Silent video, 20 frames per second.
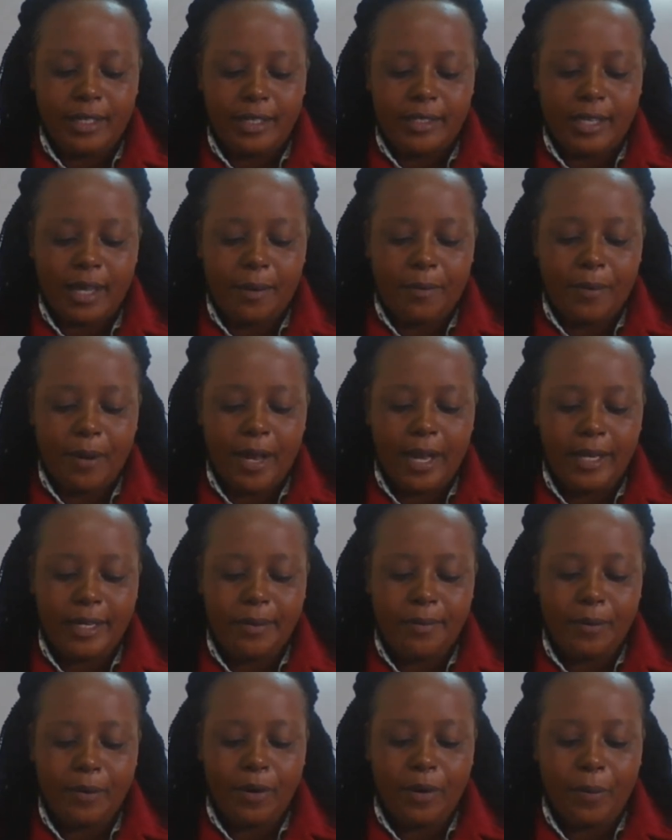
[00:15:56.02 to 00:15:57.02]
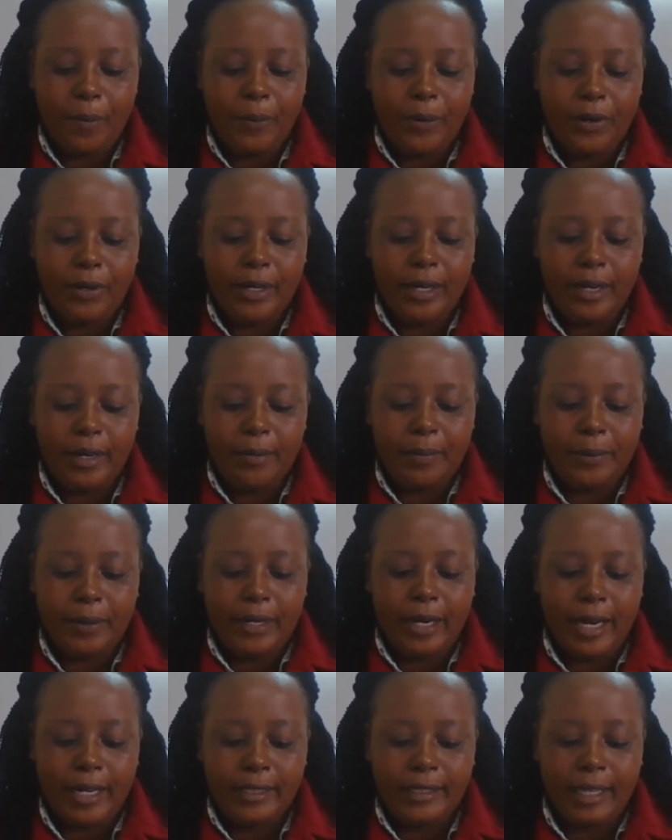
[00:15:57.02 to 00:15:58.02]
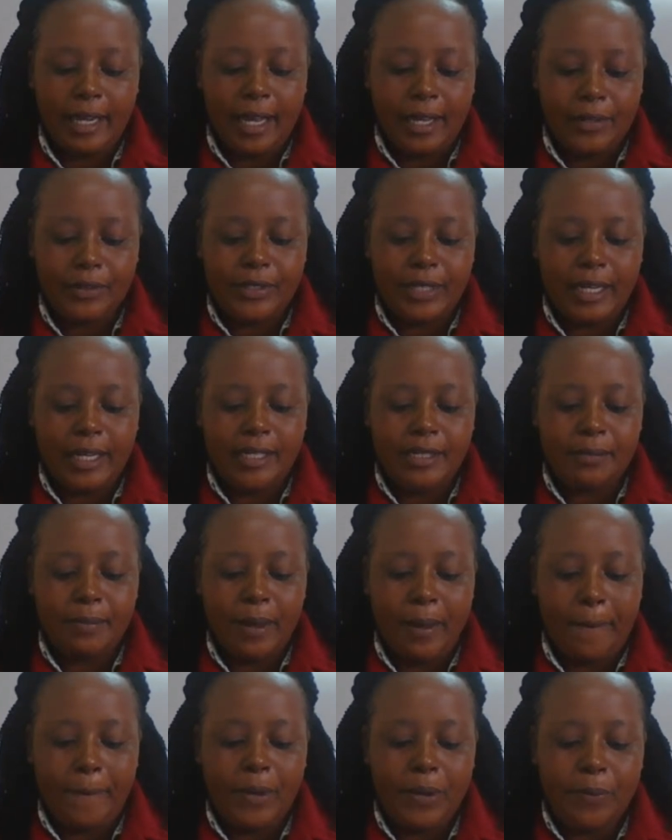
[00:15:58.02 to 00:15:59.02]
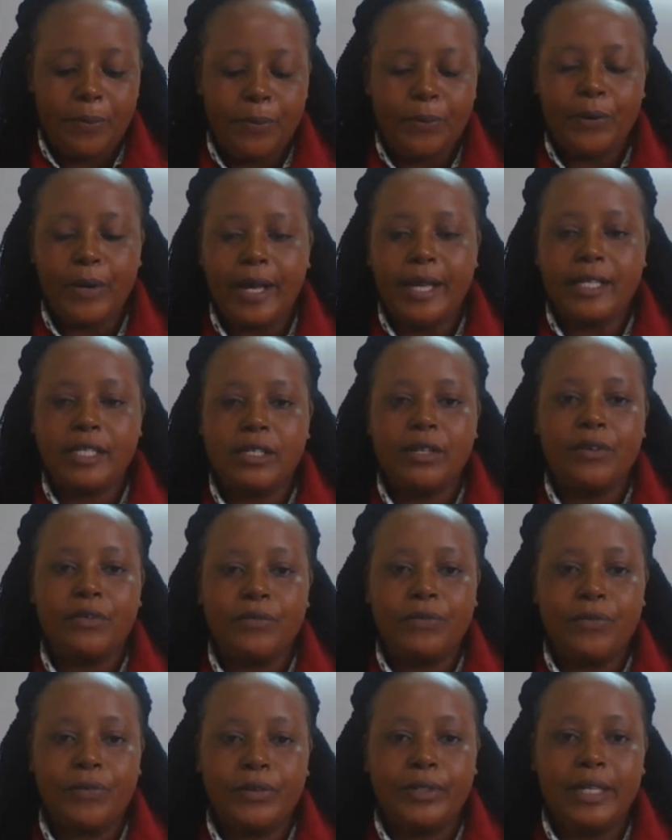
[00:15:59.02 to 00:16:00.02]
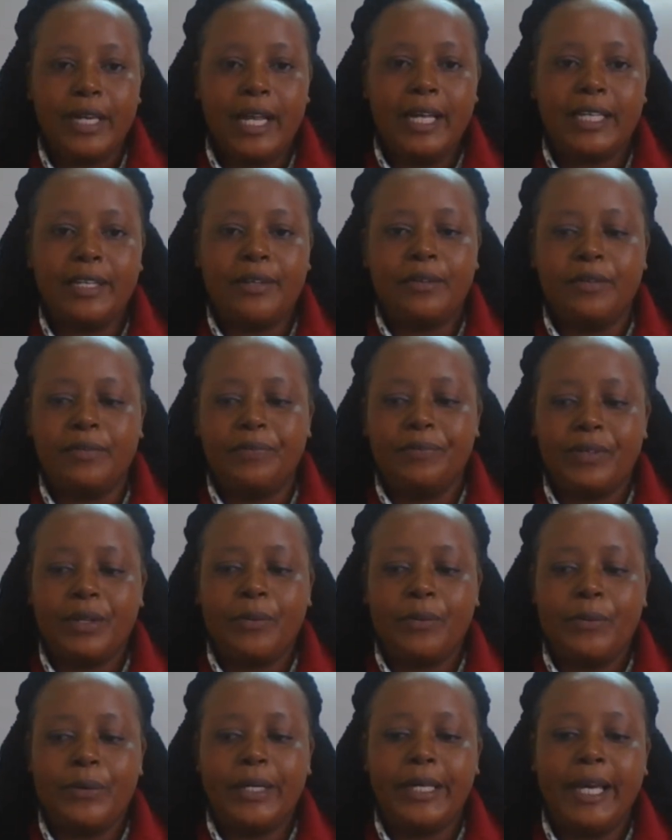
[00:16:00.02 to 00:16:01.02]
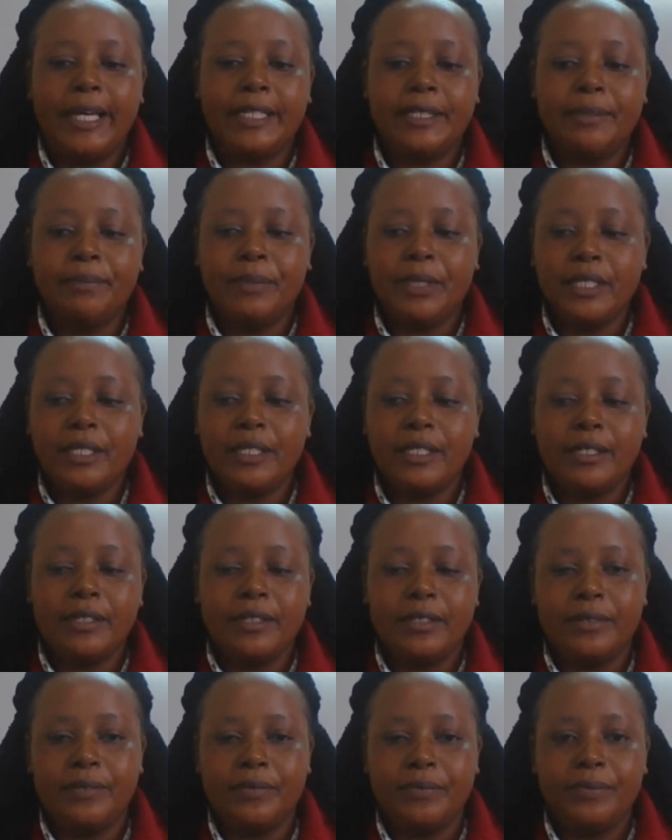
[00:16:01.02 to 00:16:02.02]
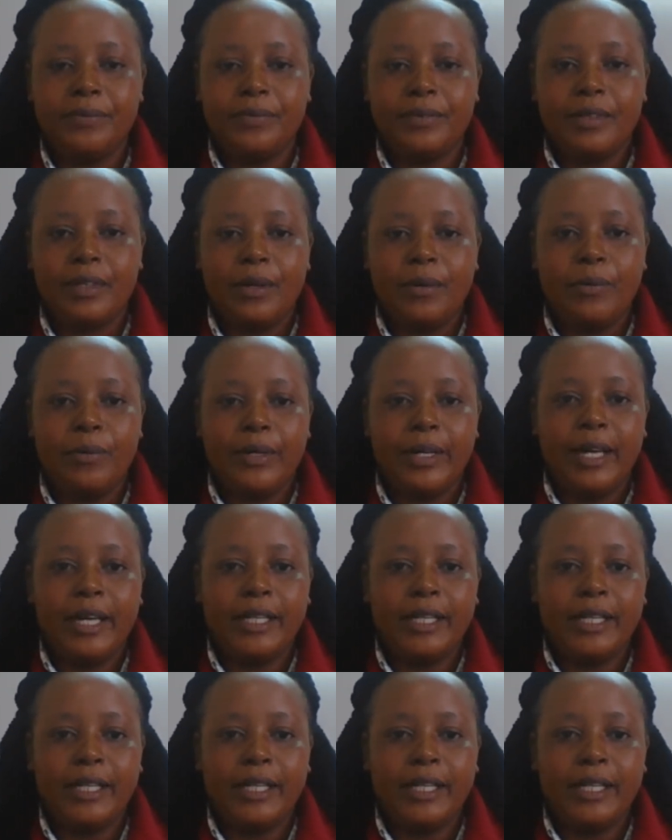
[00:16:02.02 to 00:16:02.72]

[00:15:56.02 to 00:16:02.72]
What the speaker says: Some animal products are utilized by people as food, like we get meat, we